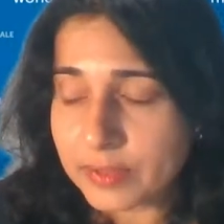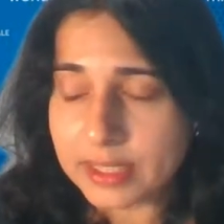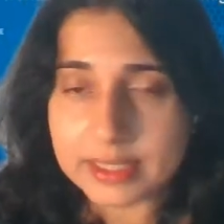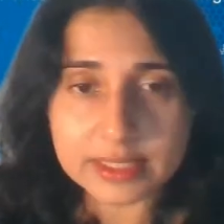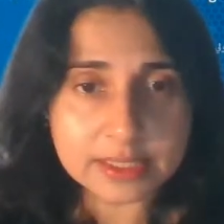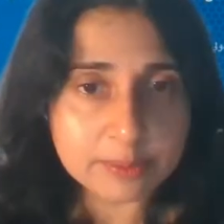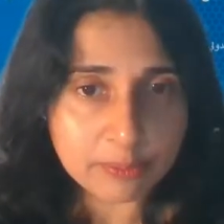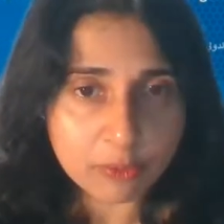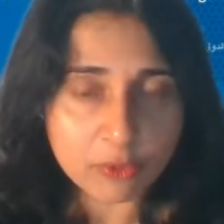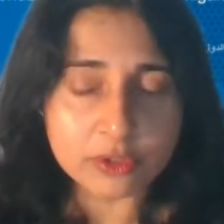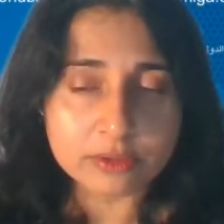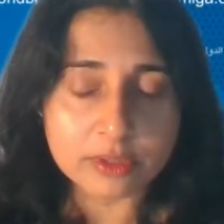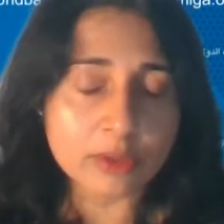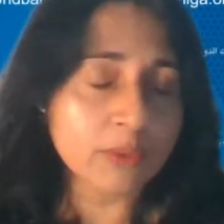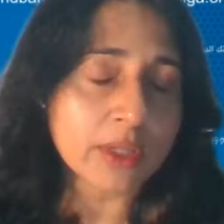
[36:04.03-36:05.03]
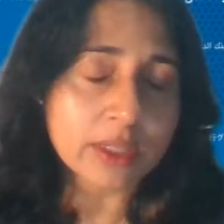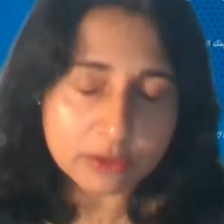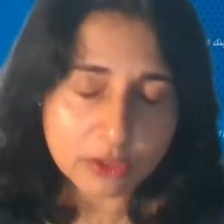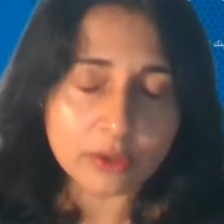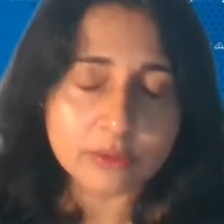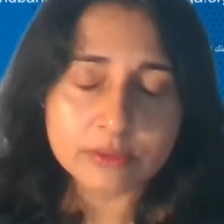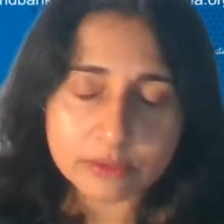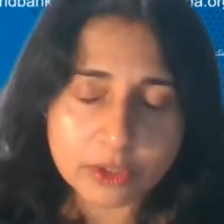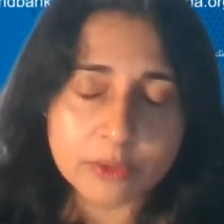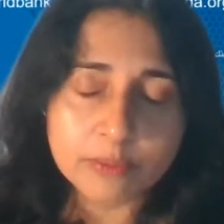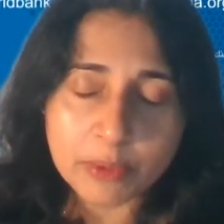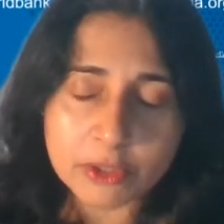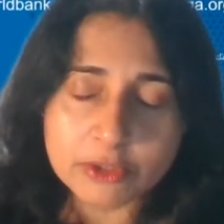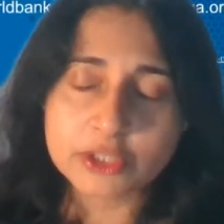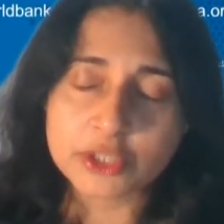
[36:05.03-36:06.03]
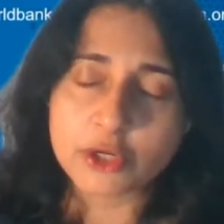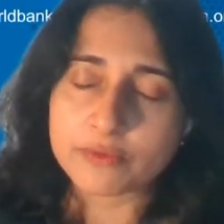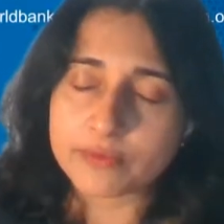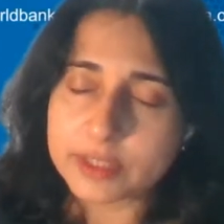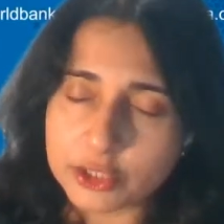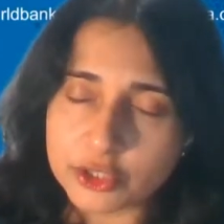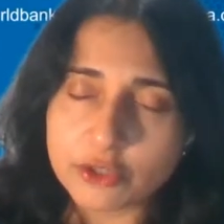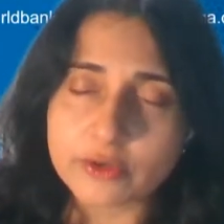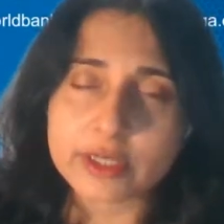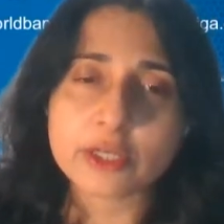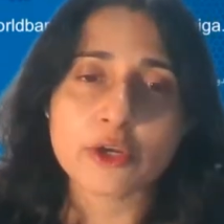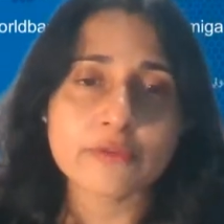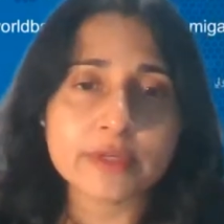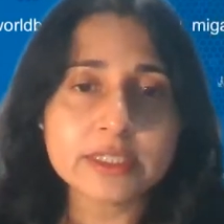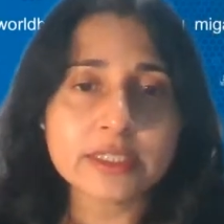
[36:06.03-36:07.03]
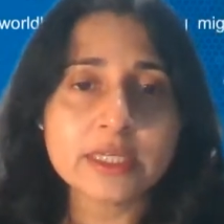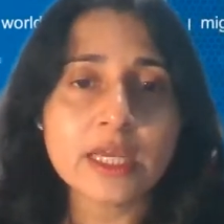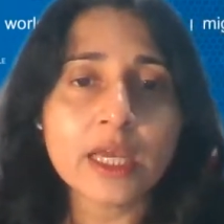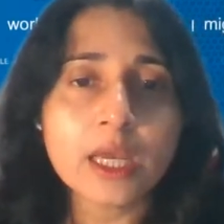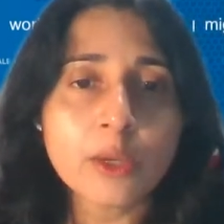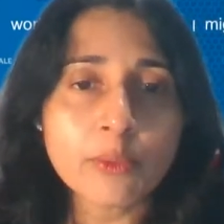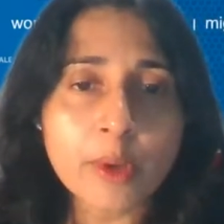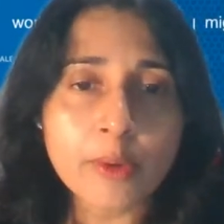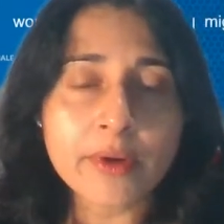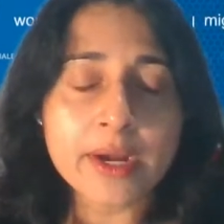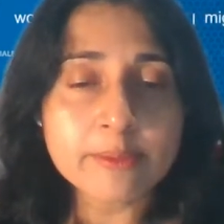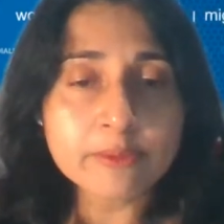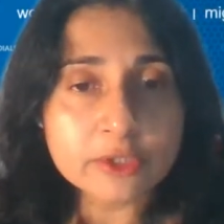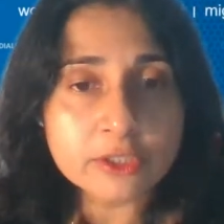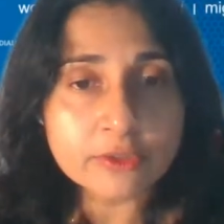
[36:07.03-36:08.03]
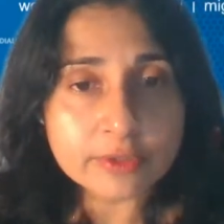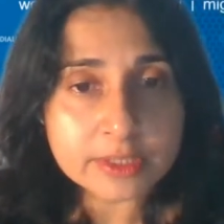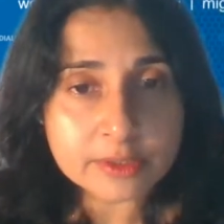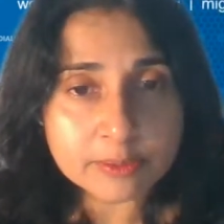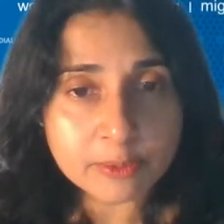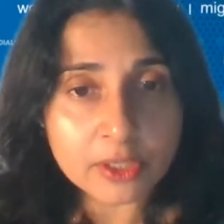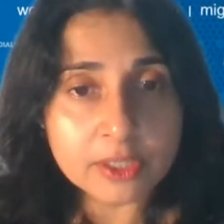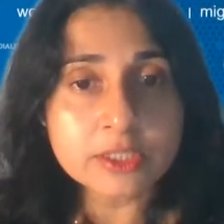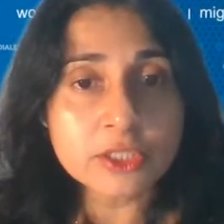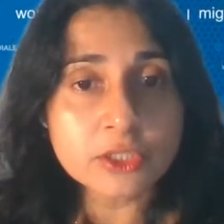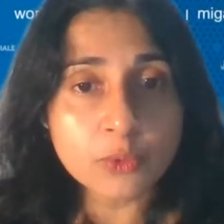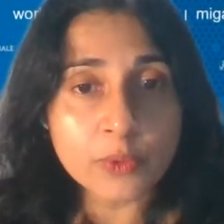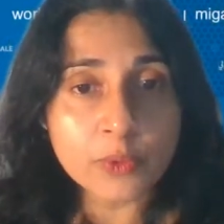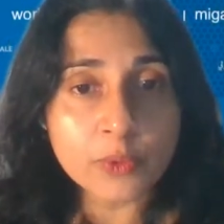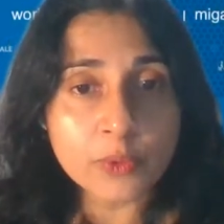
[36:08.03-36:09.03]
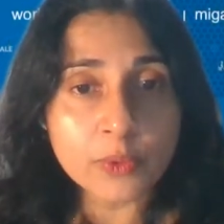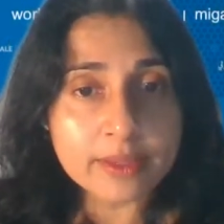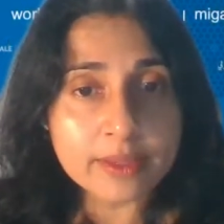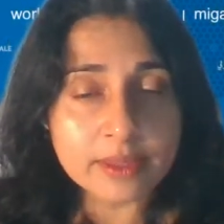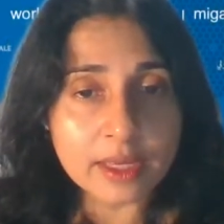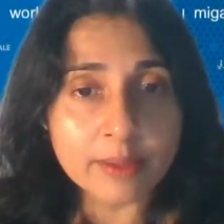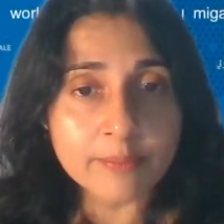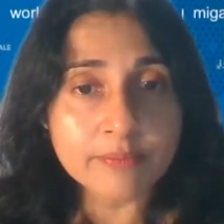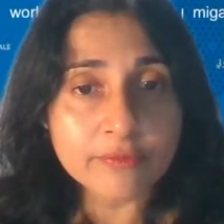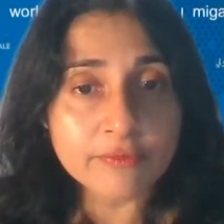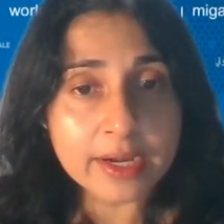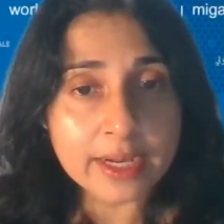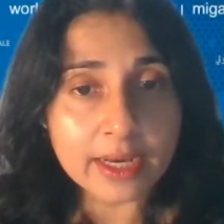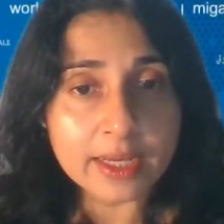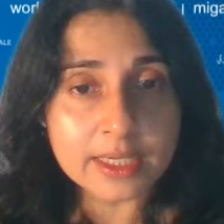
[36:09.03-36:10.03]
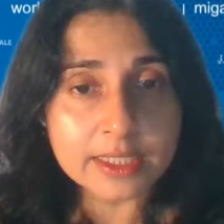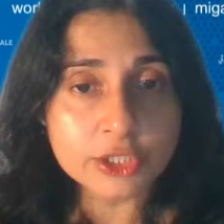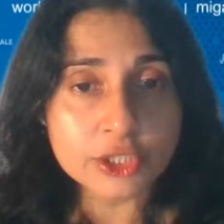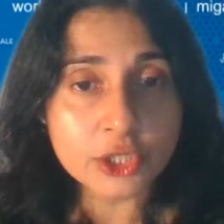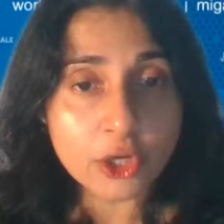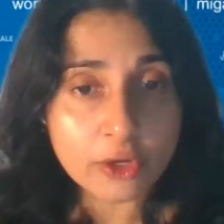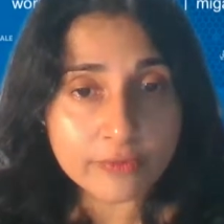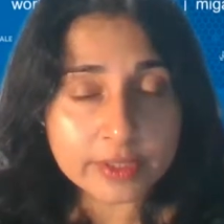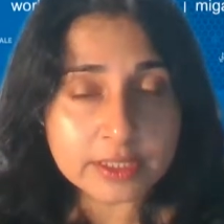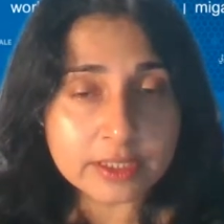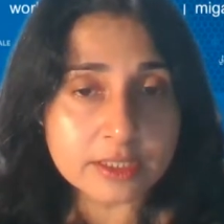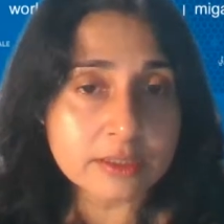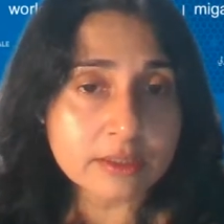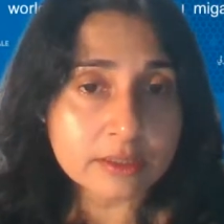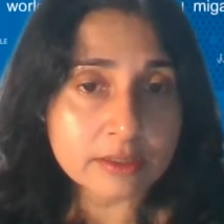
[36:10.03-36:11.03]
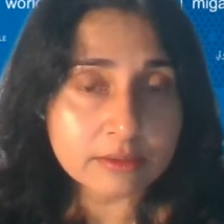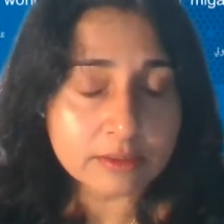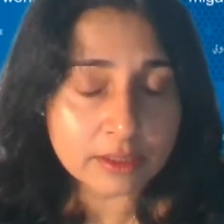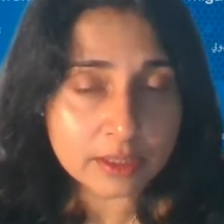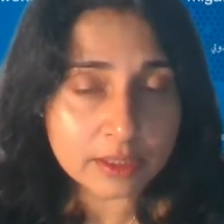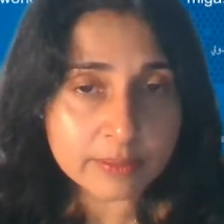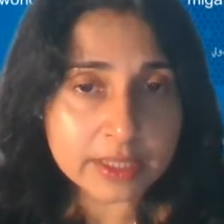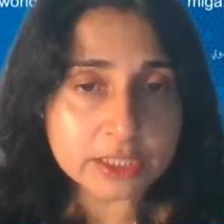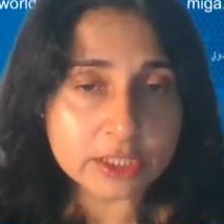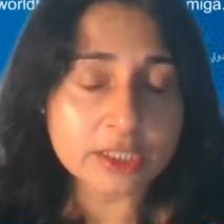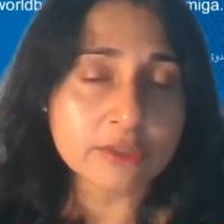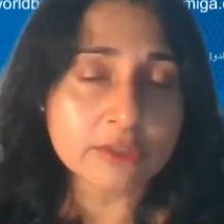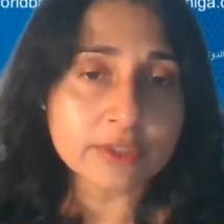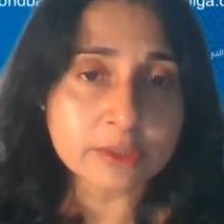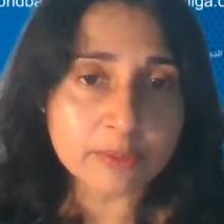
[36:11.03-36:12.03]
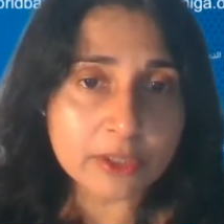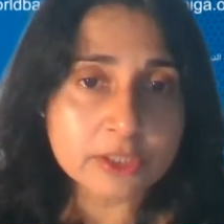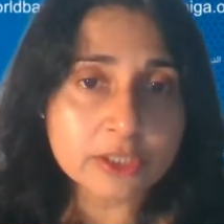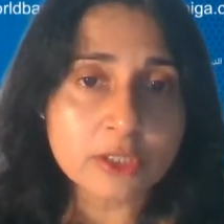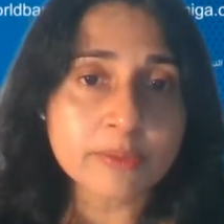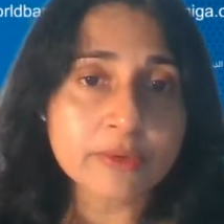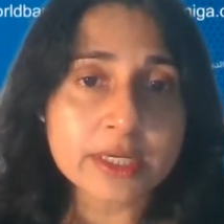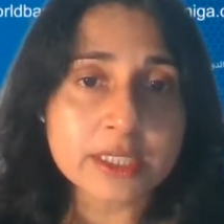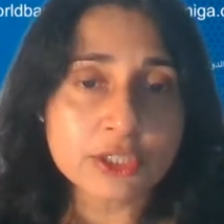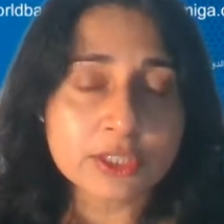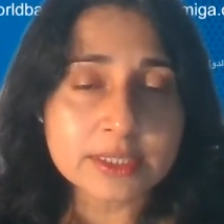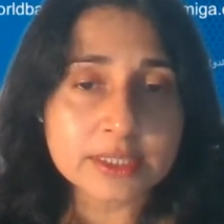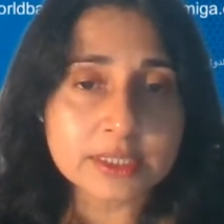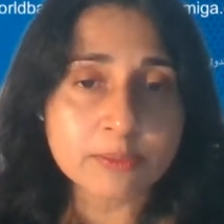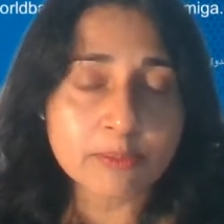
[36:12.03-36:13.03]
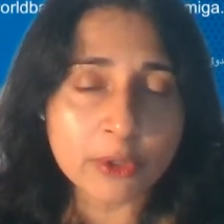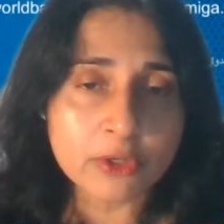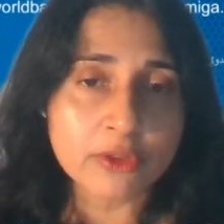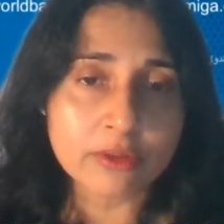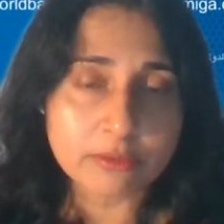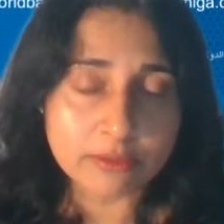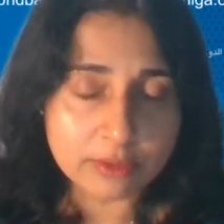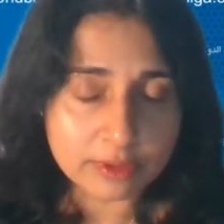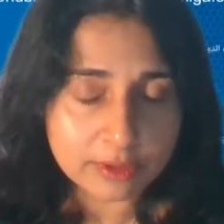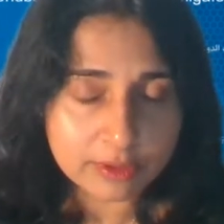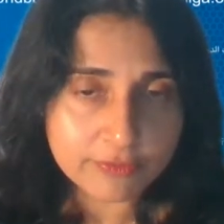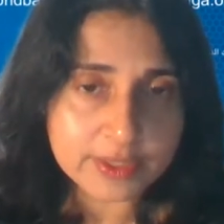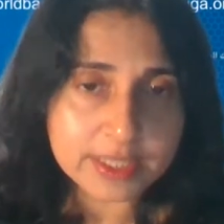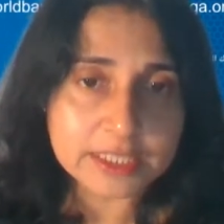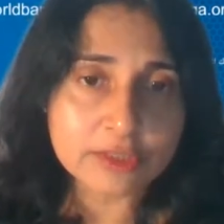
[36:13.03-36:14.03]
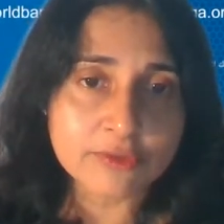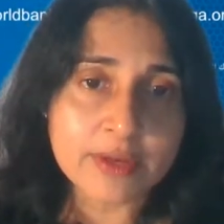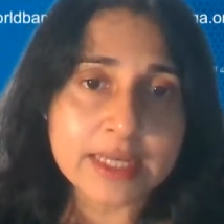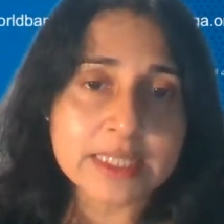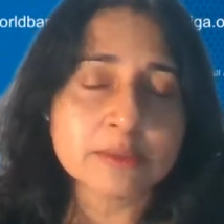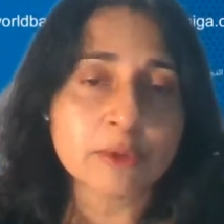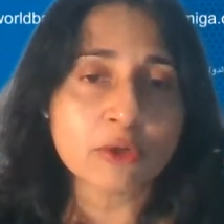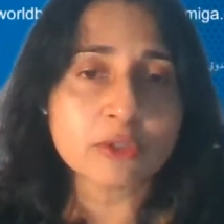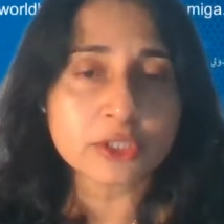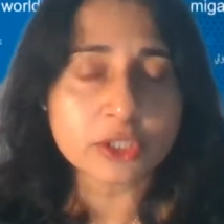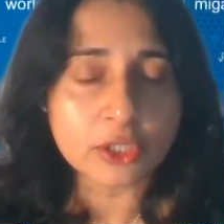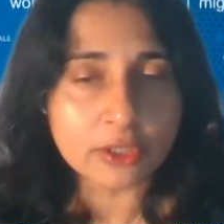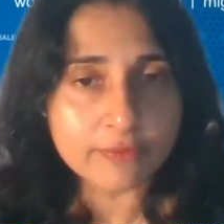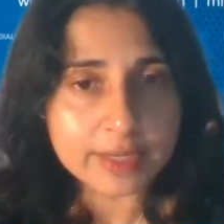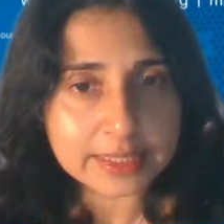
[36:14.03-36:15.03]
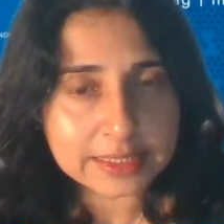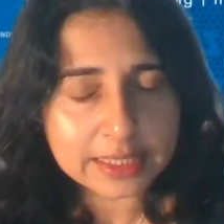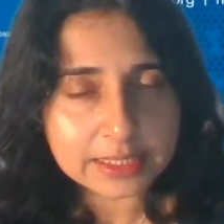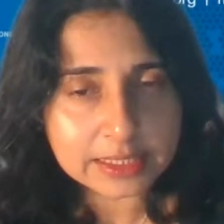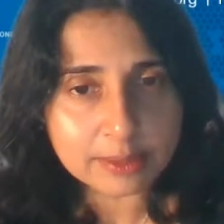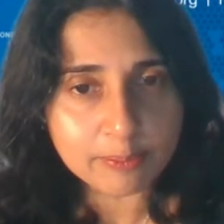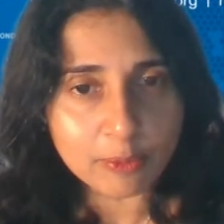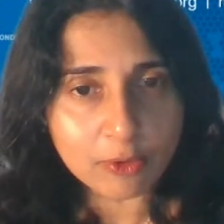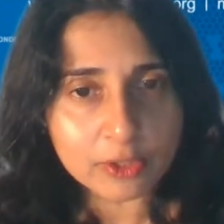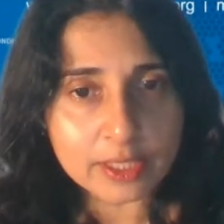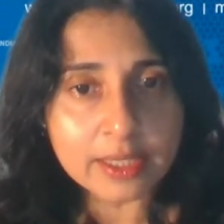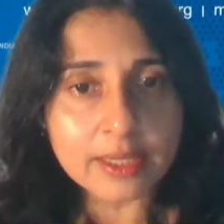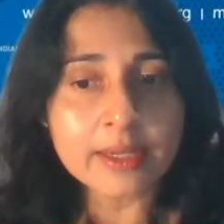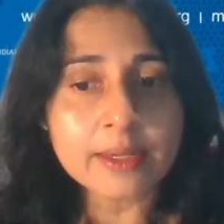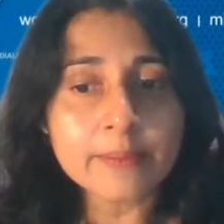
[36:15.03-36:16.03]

needed support, well, not post-COVID, during COVID, we were able to respond with very large COVID emergency response operations, both the first phase, but also the vaccine support.